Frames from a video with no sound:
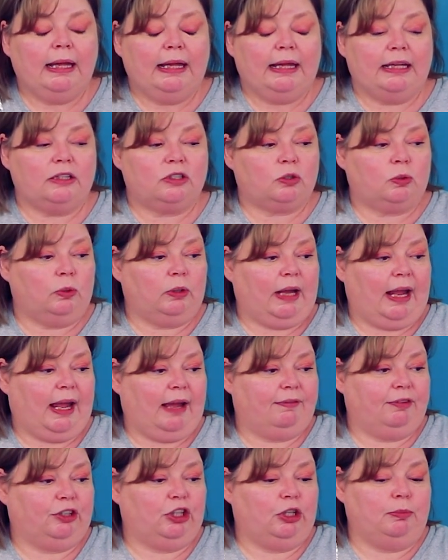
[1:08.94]
It's going to
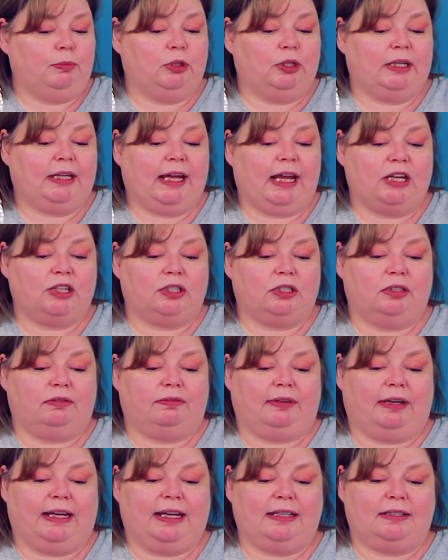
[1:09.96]
have a communication
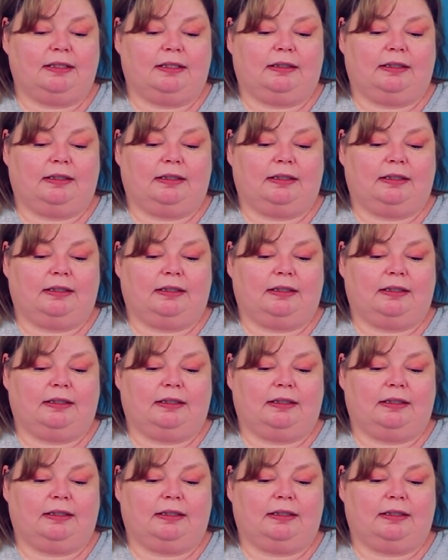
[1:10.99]
device,